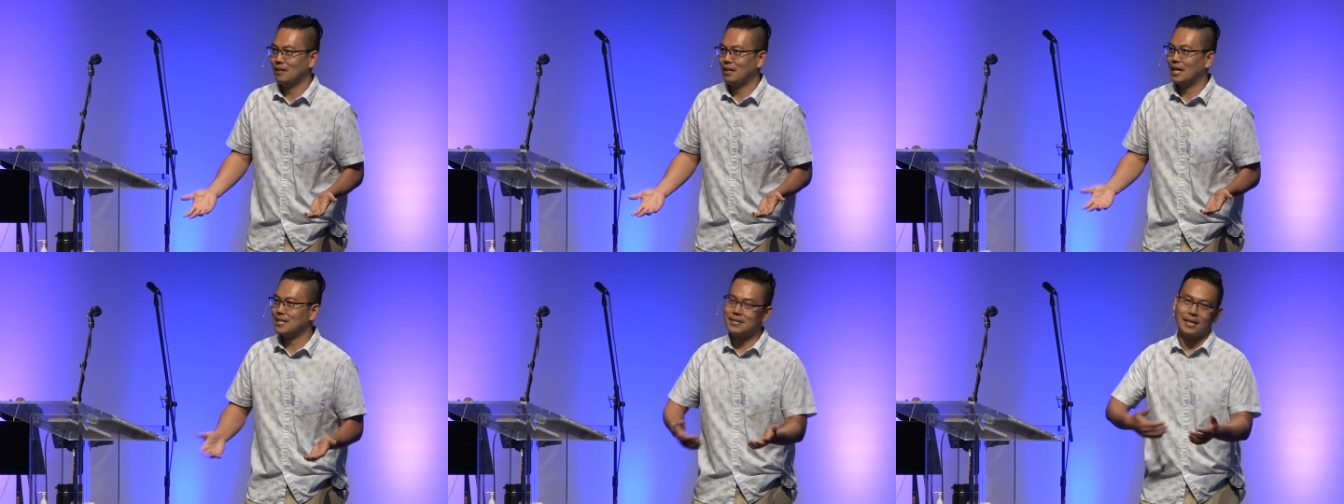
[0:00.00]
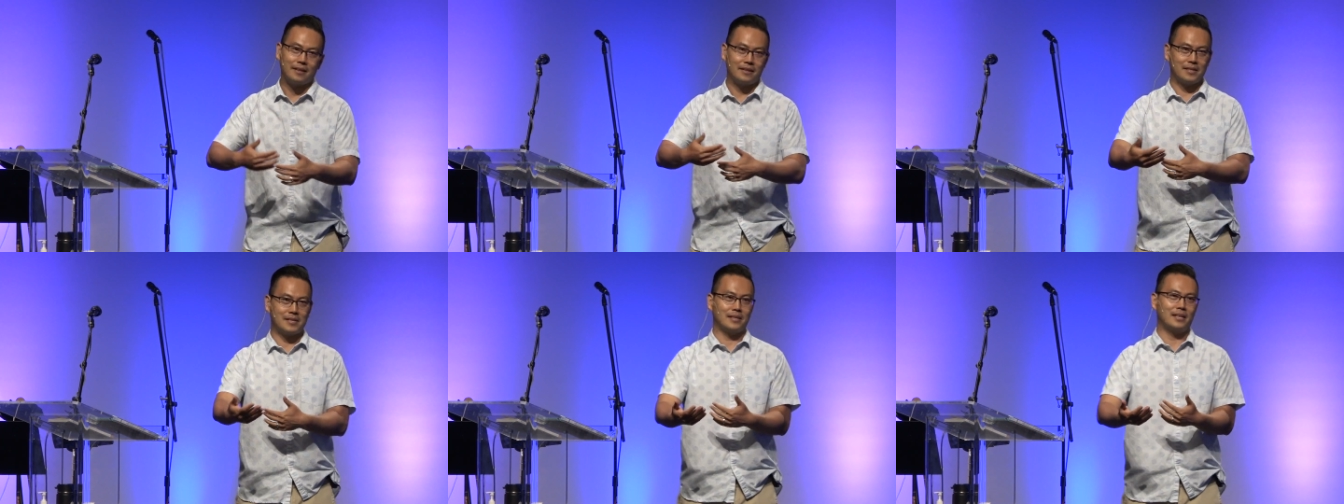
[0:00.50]
I say
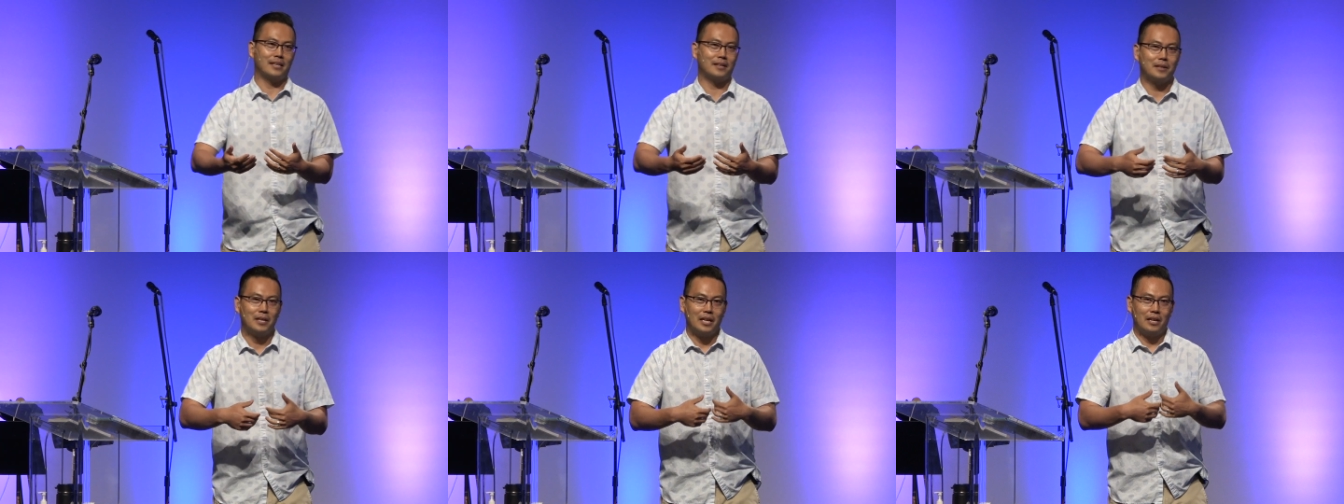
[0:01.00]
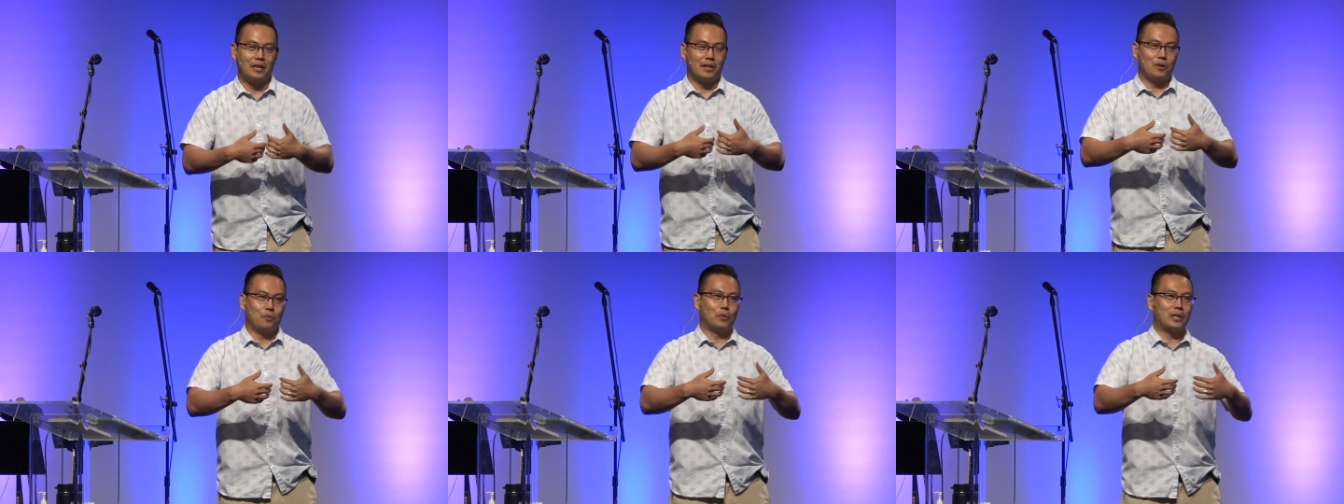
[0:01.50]
this like
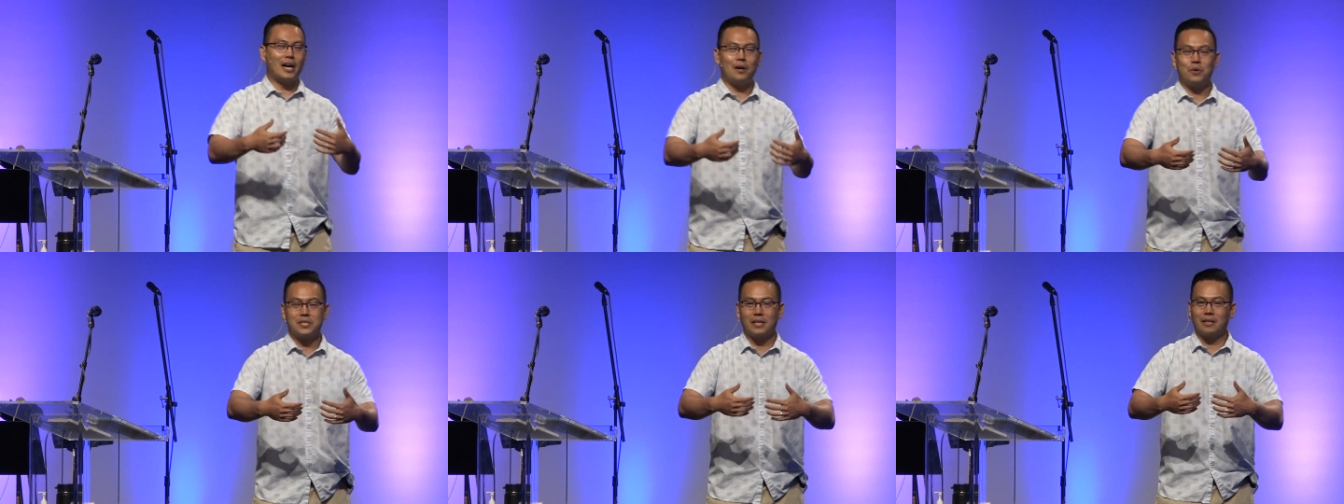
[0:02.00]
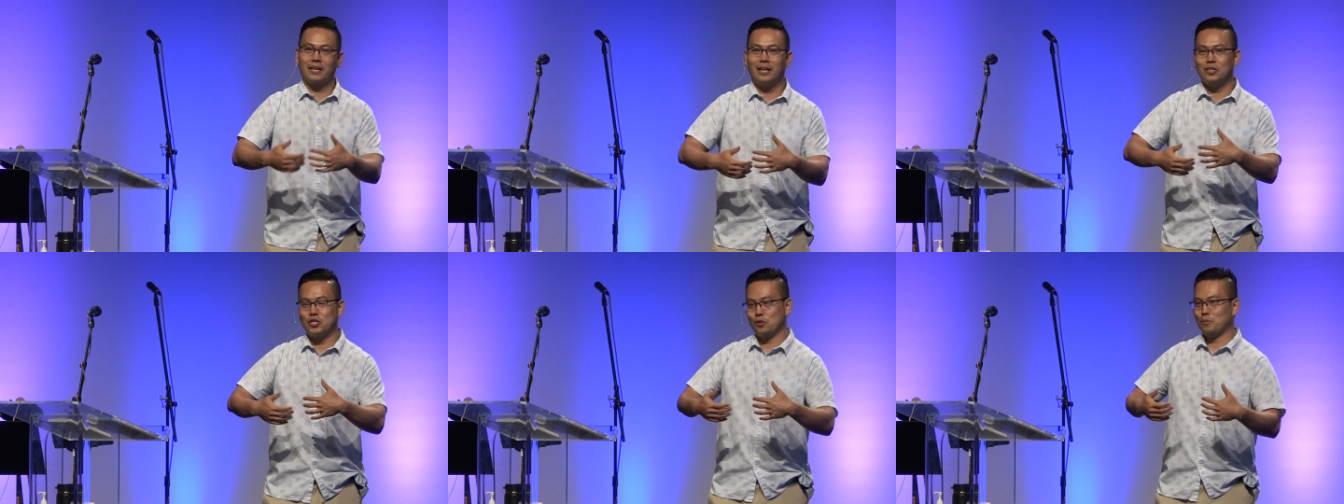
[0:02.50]
when I was
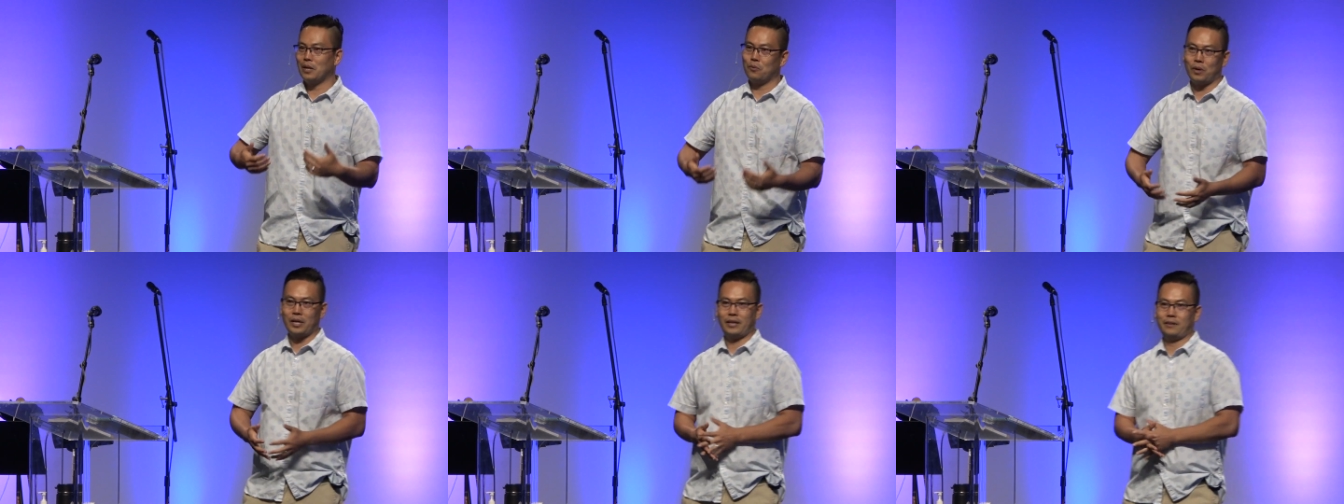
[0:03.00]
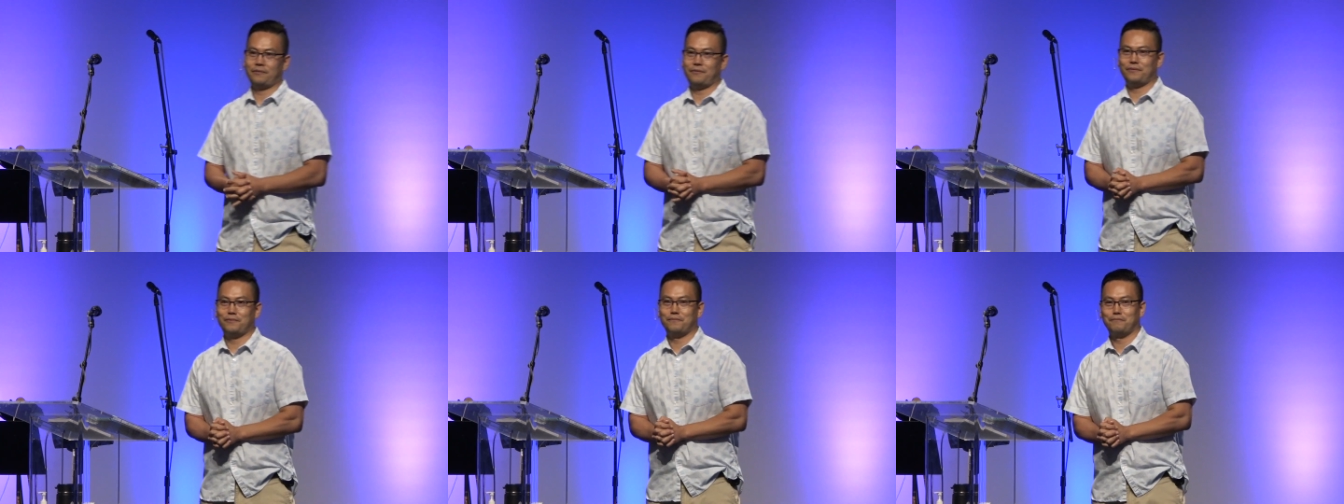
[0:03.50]
engaged to my wife,